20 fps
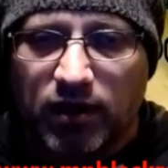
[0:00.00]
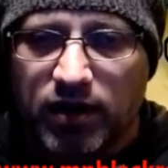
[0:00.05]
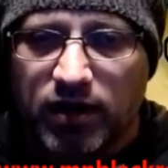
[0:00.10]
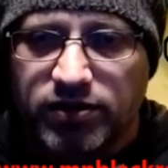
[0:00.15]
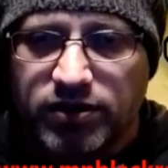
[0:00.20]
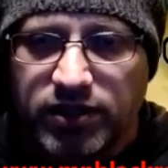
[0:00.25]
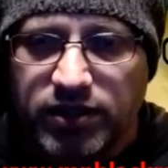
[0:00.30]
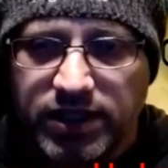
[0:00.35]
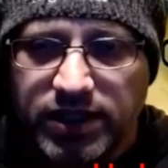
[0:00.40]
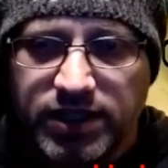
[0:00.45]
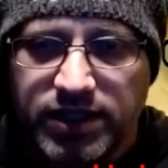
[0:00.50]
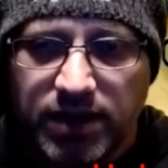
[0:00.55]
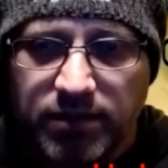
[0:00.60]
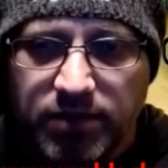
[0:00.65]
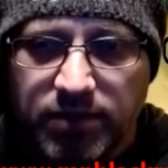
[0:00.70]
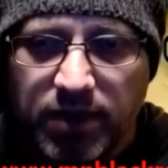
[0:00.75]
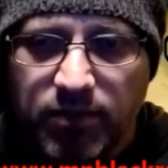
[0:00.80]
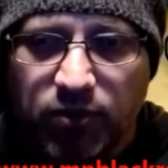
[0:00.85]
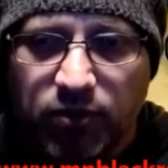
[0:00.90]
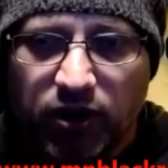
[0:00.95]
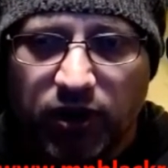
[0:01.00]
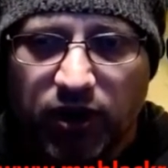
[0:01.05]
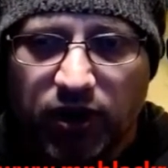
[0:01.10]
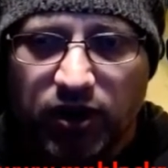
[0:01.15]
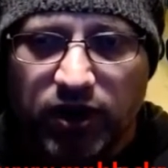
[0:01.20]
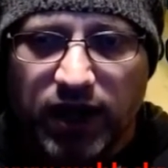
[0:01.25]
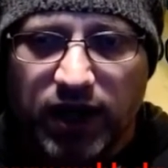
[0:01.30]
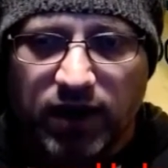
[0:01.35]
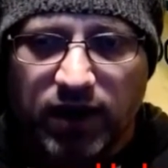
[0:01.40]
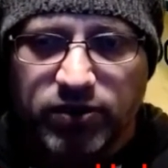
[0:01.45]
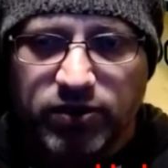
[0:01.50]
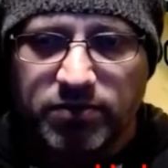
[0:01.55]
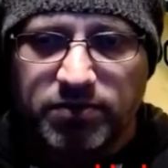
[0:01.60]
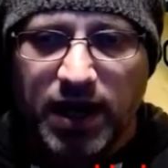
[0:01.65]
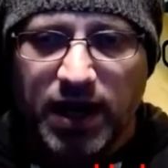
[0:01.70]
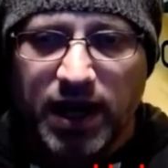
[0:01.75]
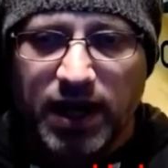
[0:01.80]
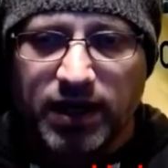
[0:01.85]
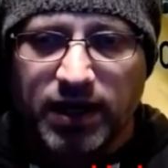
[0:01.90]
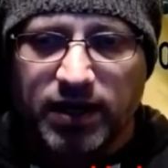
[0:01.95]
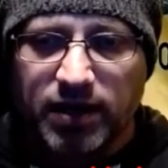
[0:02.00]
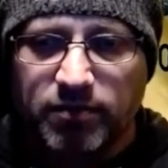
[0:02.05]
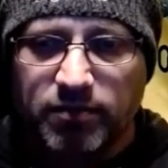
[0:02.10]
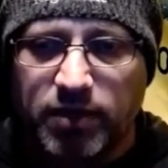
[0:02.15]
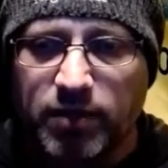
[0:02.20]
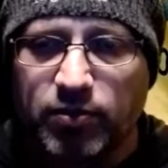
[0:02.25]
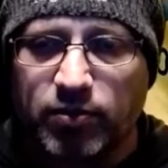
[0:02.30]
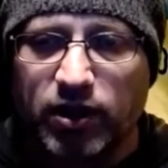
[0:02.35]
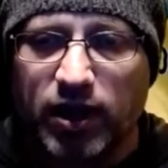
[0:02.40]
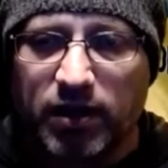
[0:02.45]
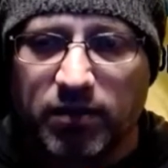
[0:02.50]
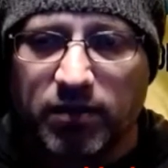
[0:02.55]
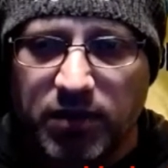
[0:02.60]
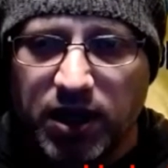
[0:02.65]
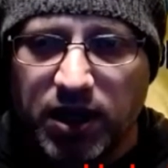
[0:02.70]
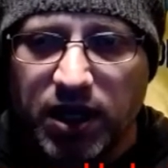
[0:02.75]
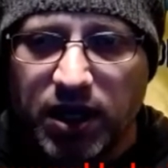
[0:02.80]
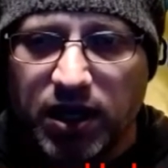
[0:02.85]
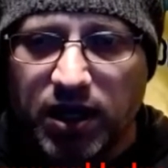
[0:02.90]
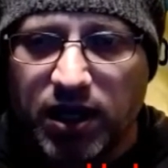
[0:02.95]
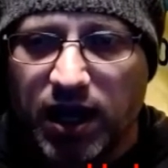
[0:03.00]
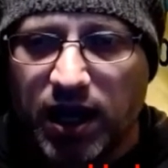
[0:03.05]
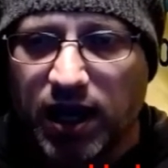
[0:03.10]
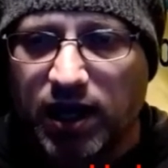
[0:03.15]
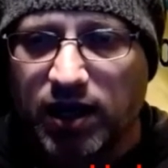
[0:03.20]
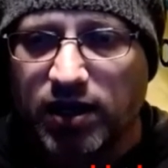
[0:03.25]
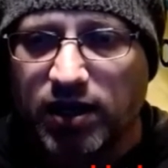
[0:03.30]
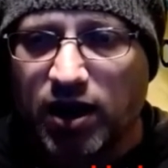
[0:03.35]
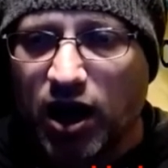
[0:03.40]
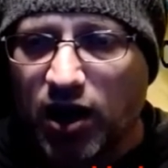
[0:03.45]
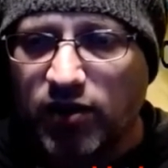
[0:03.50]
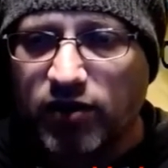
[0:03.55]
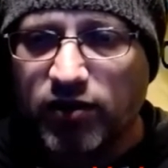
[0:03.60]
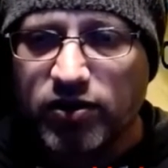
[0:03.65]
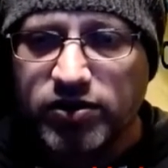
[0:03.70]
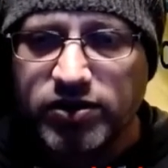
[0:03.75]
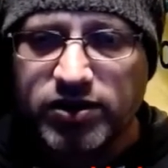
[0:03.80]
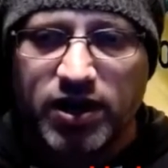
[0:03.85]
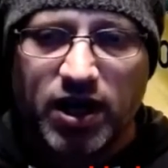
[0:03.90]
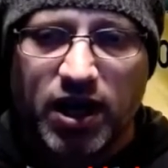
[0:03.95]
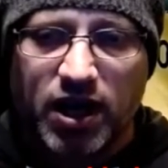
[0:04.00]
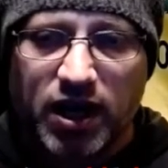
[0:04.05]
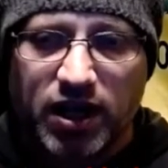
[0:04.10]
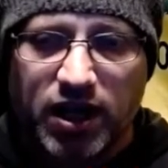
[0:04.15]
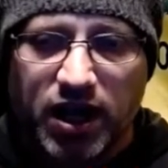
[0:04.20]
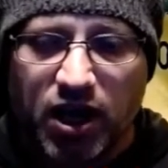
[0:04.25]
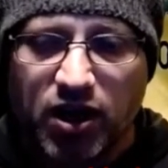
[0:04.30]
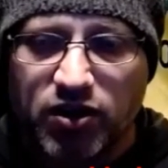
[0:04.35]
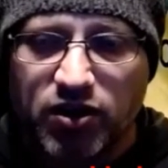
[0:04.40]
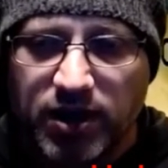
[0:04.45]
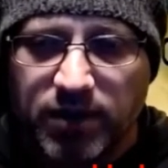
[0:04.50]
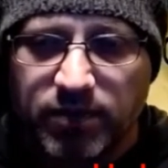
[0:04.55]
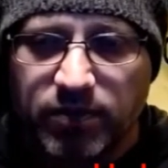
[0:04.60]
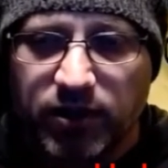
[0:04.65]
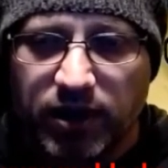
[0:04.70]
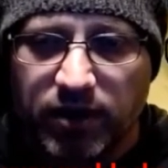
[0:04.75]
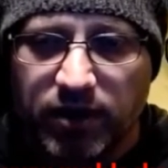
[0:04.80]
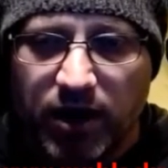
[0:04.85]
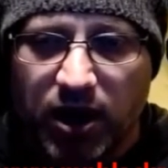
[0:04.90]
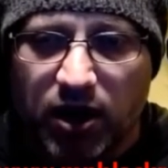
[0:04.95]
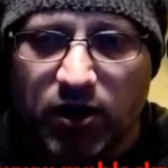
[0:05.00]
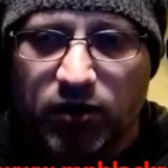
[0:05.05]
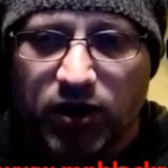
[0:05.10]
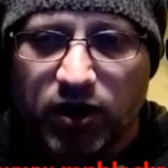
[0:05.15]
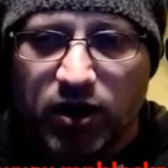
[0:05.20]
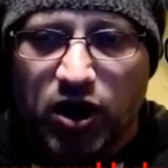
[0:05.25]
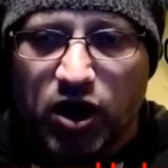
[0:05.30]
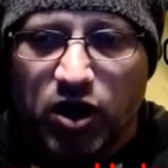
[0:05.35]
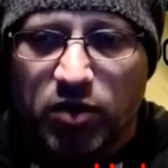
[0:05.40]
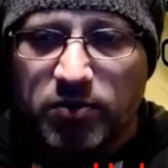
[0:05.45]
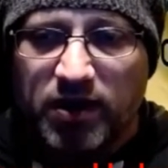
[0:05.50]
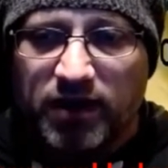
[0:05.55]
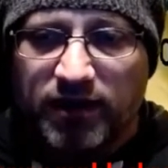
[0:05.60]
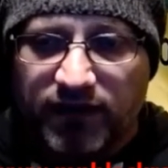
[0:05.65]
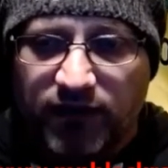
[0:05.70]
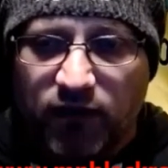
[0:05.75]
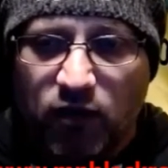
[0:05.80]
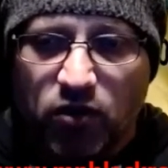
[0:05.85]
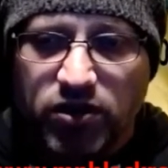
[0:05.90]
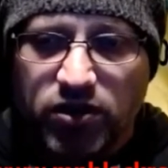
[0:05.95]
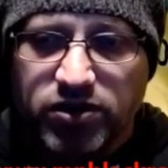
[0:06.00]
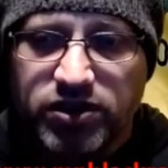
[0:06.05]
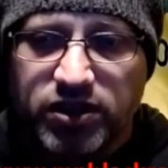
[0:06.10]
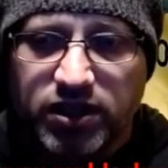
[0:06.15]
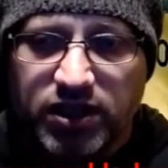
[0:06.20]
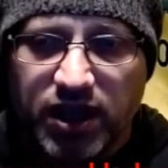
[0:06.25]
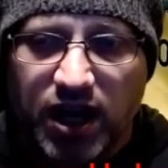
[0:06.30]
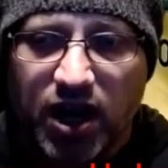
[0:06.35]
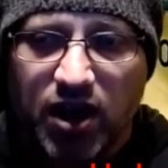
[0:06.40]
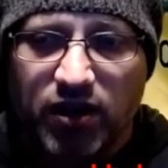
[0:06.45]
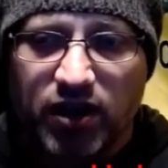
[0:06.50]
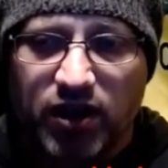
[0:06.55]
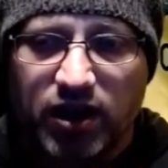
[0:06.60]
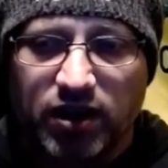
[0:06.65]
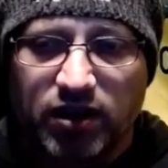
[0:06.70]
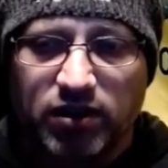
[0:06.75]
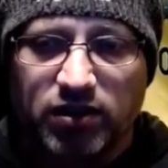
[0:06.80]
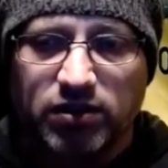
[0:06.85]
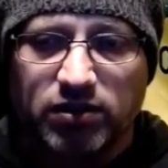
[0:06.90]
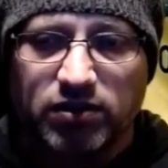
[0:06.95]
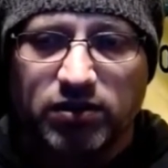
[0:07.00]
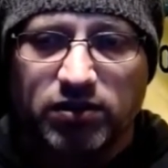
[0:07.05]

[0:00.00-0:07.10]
These are the same people that are now demanding that people like me and others that I care deeply about be forced to carry